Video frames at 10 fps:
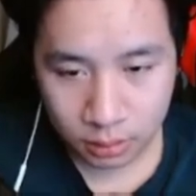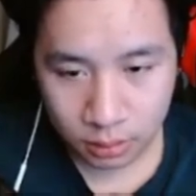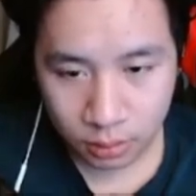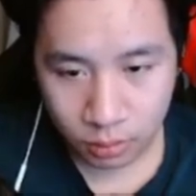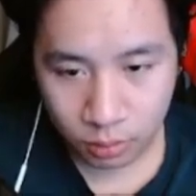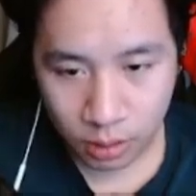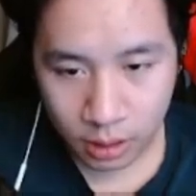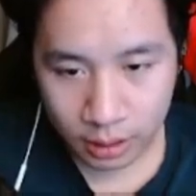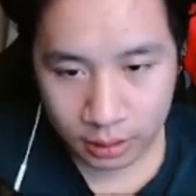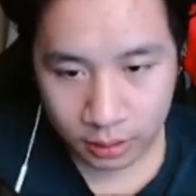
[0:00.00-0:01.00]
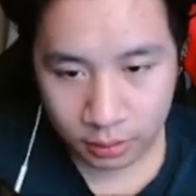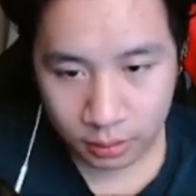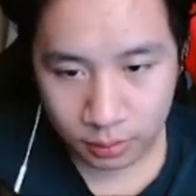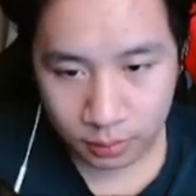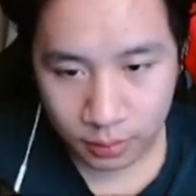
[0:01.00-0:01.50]
2y is equal to
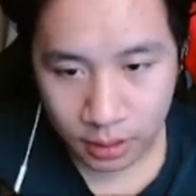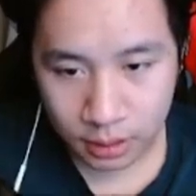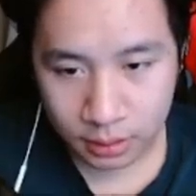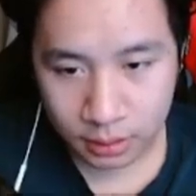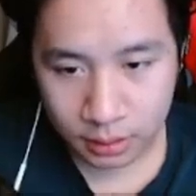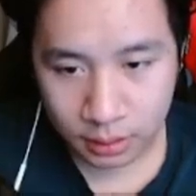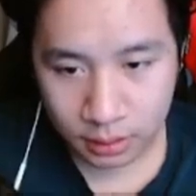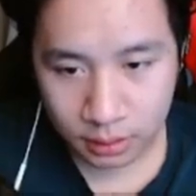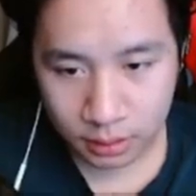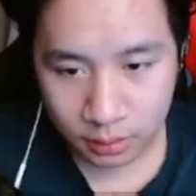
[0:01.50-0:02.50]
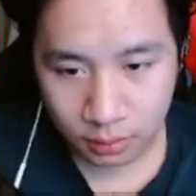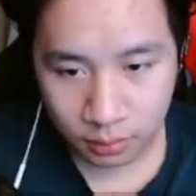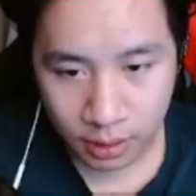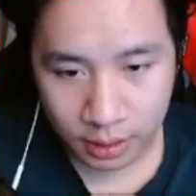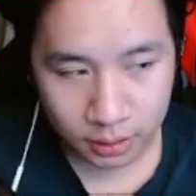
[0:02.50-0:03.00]
minus 6.
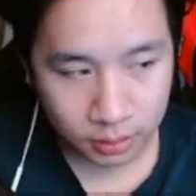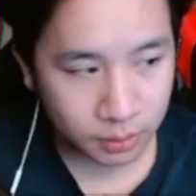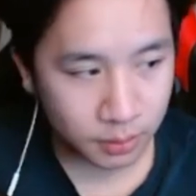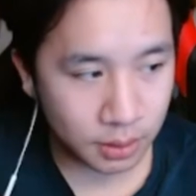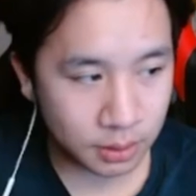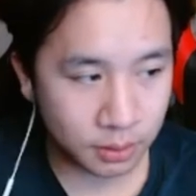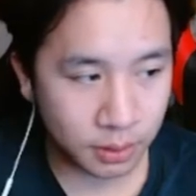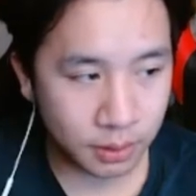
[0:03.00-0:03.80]
Y is equal to minus 3.